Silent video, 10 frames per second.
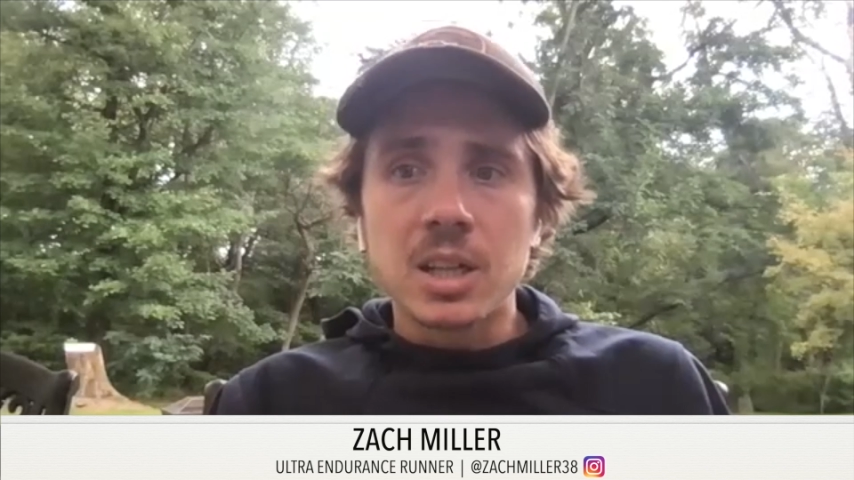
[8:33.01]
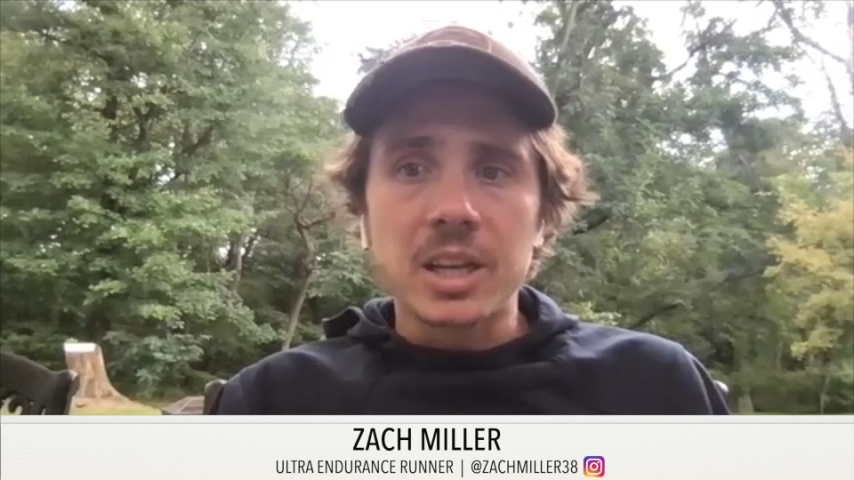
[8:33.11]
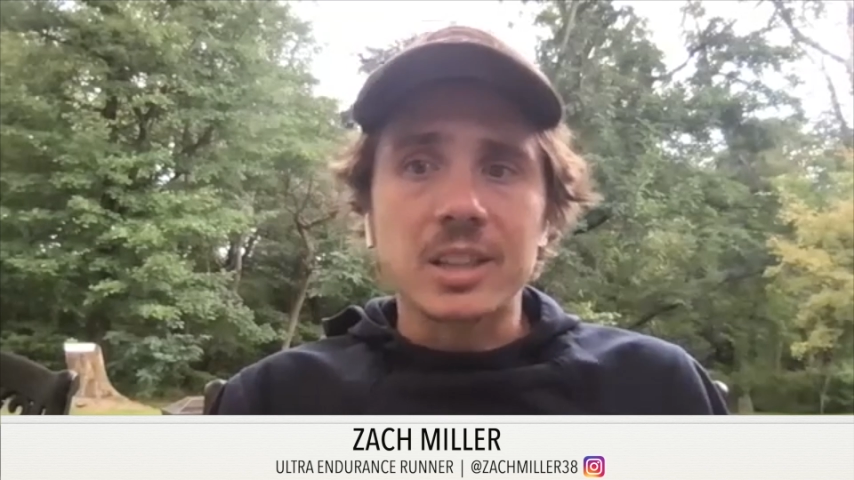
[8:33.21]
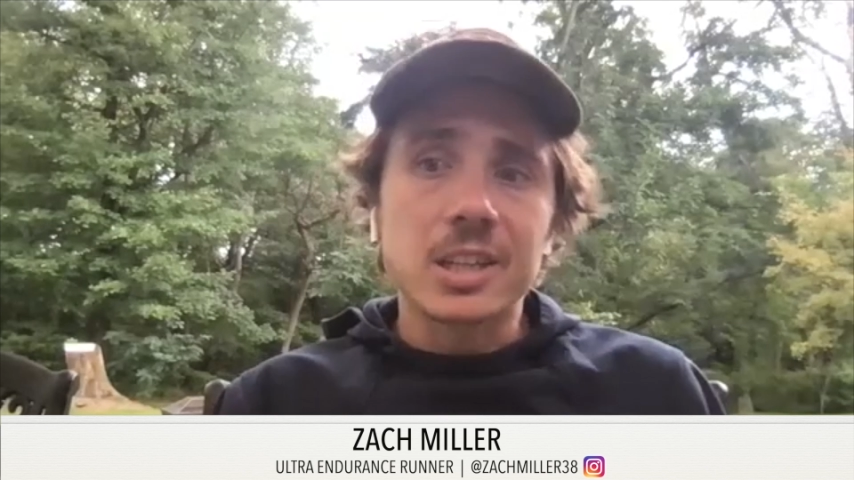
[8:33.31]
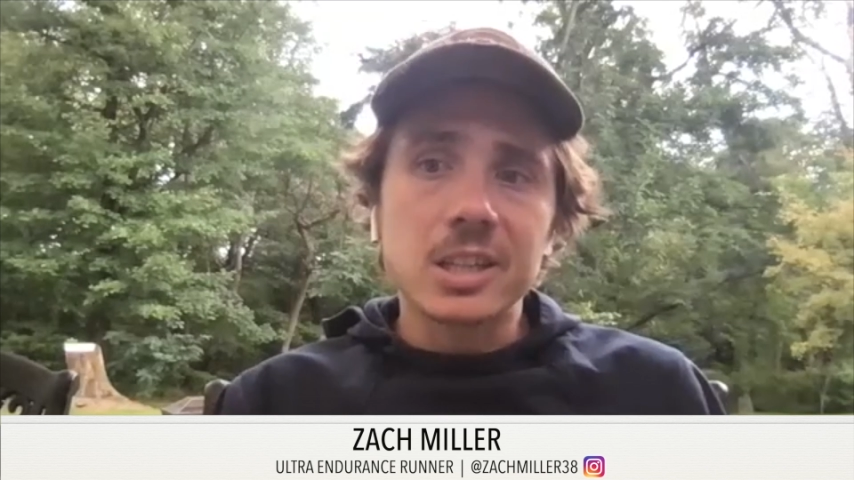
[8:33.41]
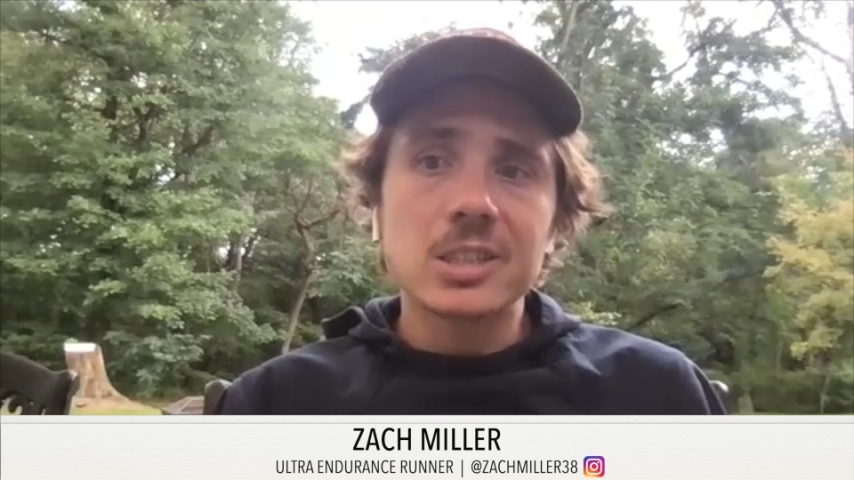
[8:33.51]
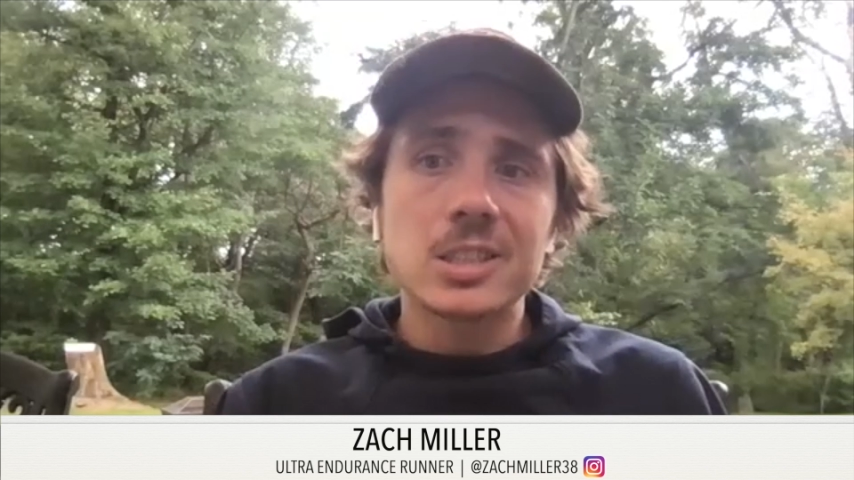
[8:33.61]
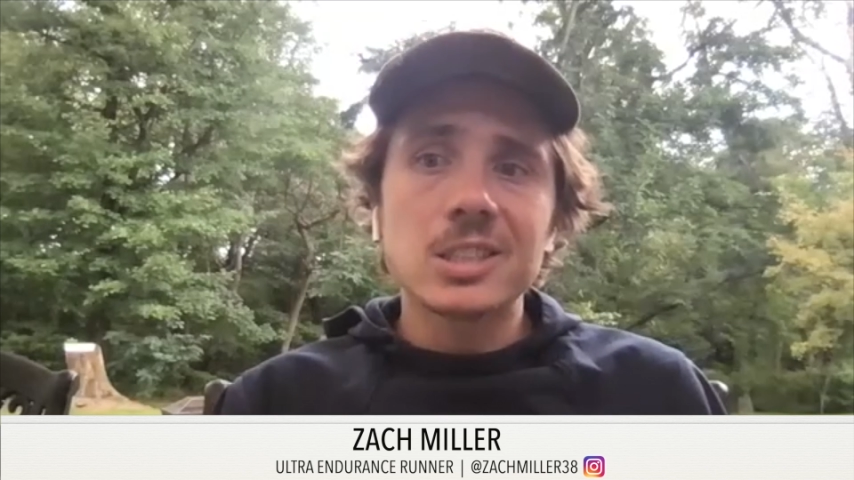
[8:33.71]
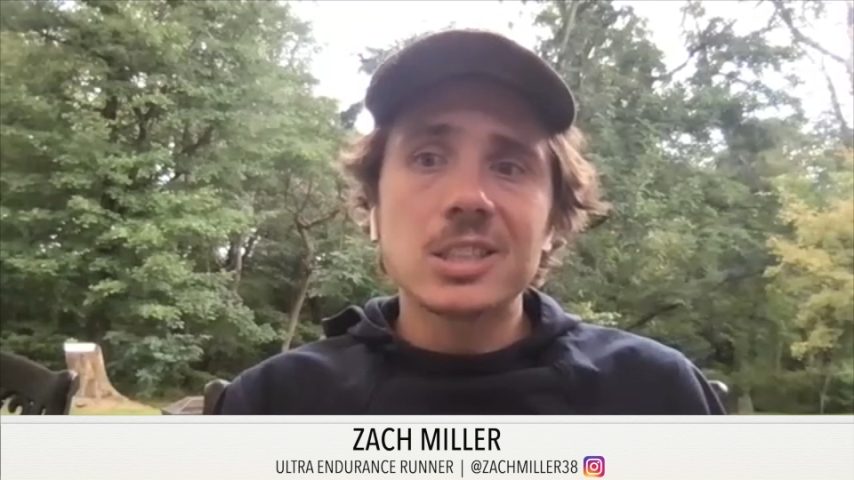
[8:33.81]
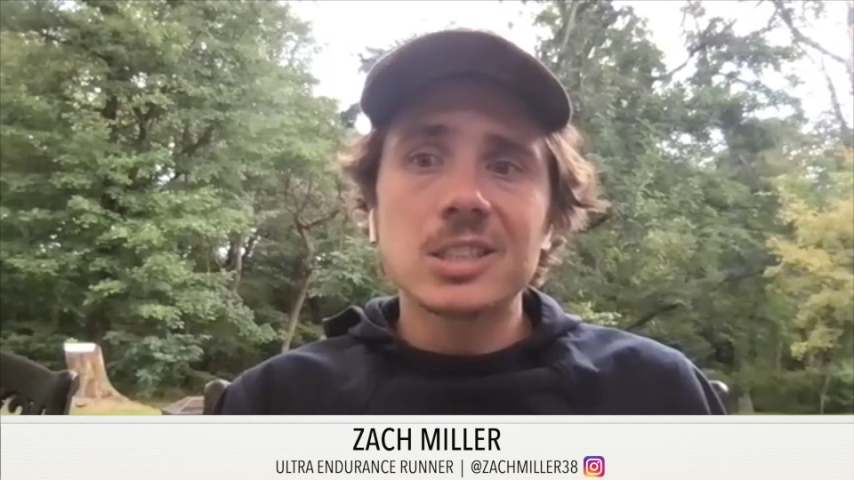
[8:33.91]
Like the
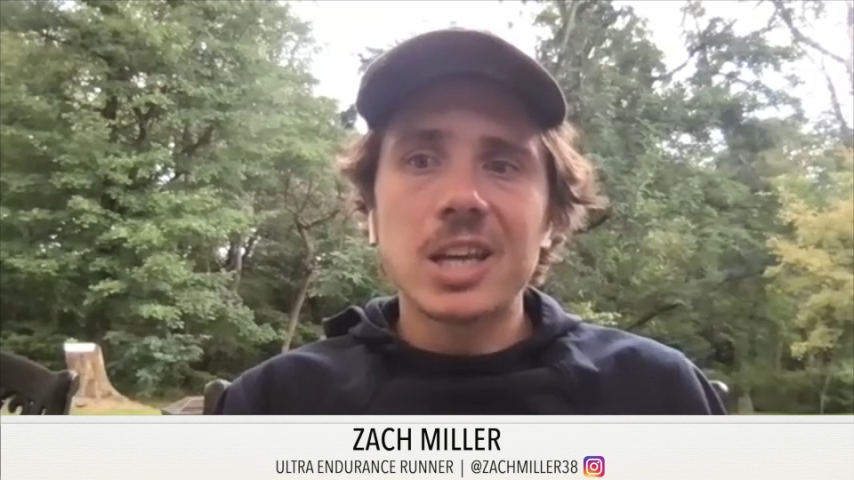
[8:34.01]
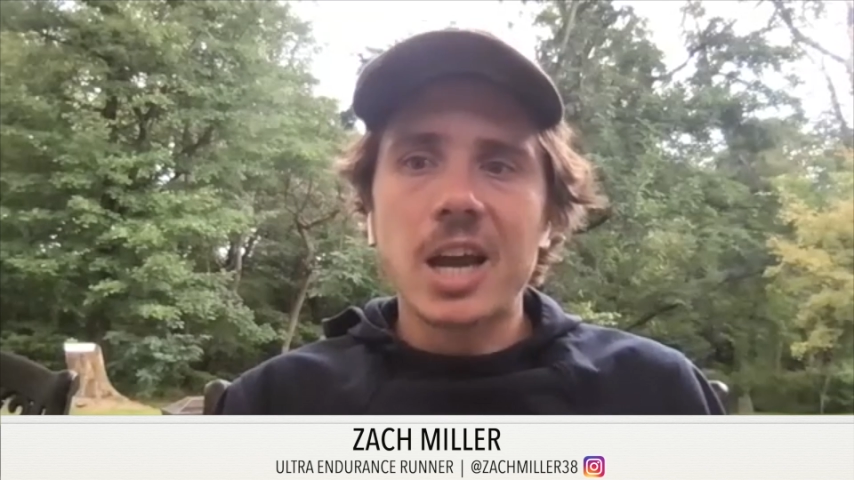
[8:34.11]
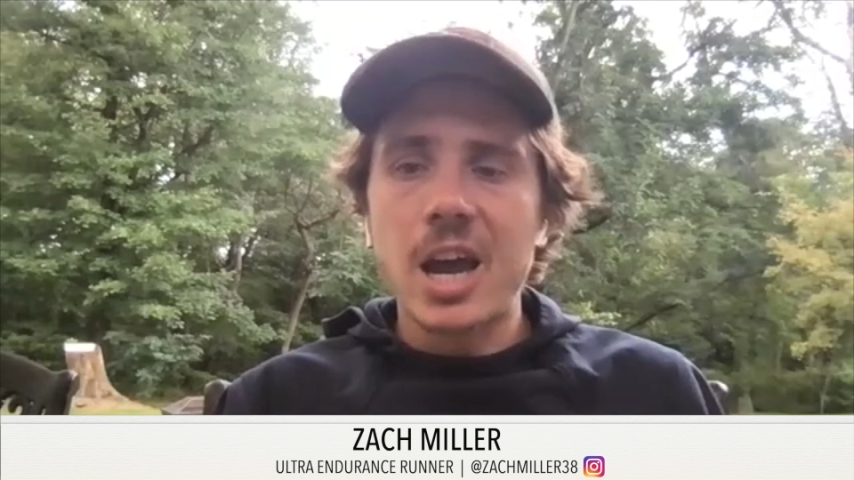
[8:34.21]
consistency I